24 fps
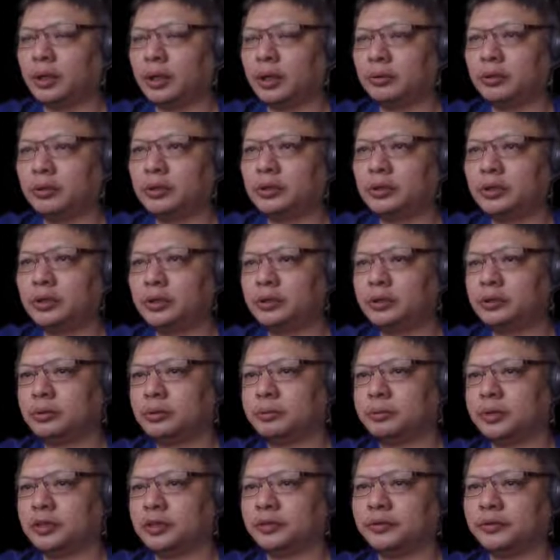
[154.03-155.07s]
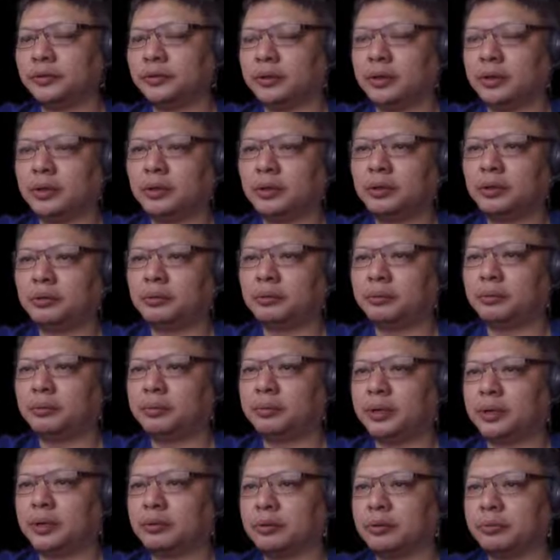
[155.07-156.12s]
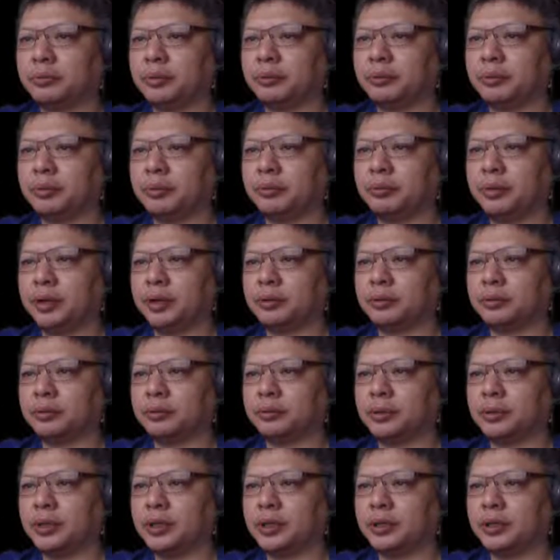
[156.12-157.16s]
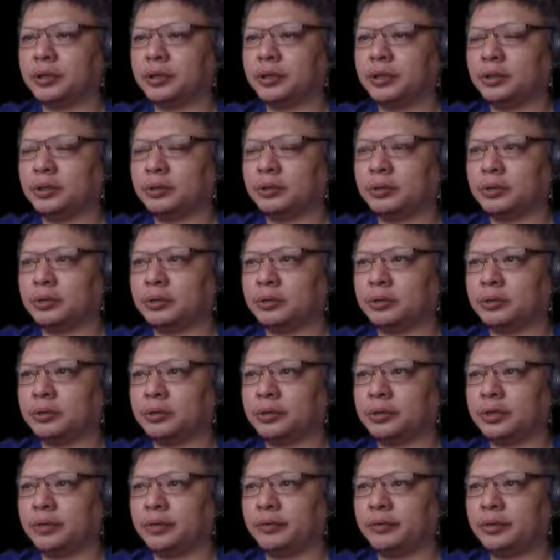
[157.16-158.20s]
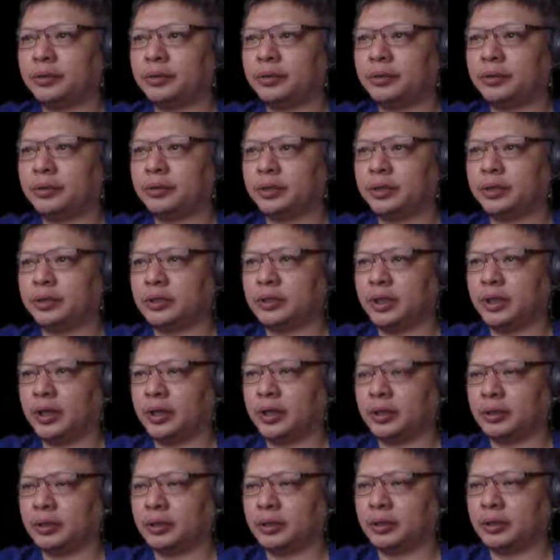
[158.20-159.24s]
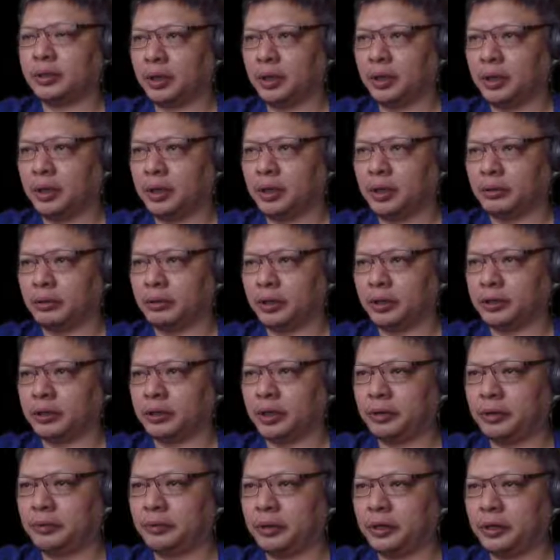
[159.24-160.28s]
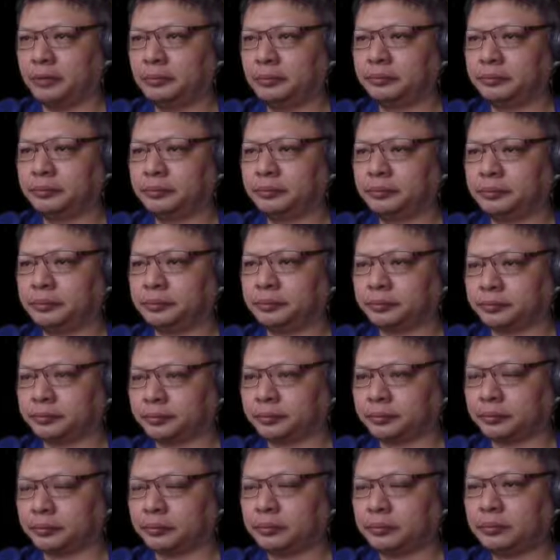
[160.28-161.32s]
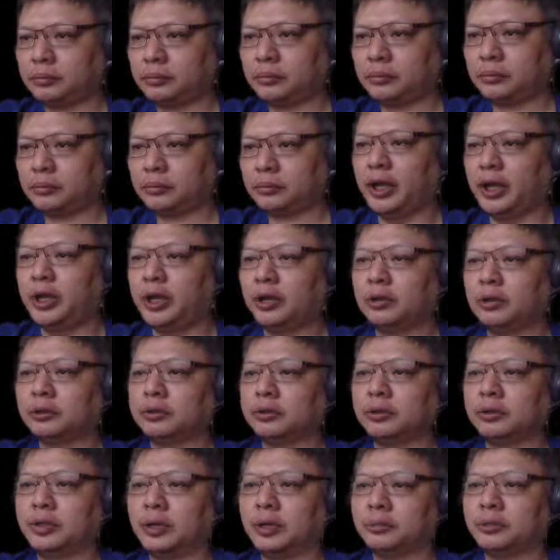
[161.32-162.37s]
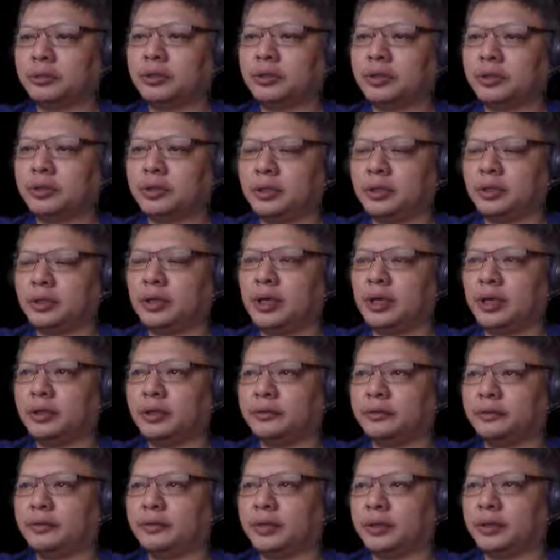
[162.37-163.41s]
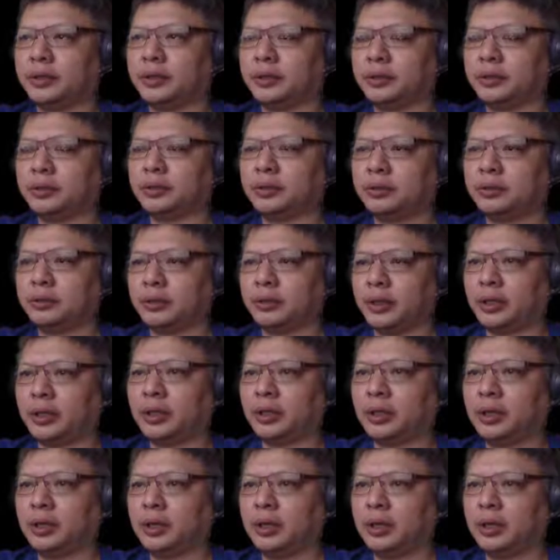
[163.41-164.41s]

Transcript: Now with c2 plus 4, black would be prepared to play c2 equals to 7 to attack the red chariot and also capture the elephant, so that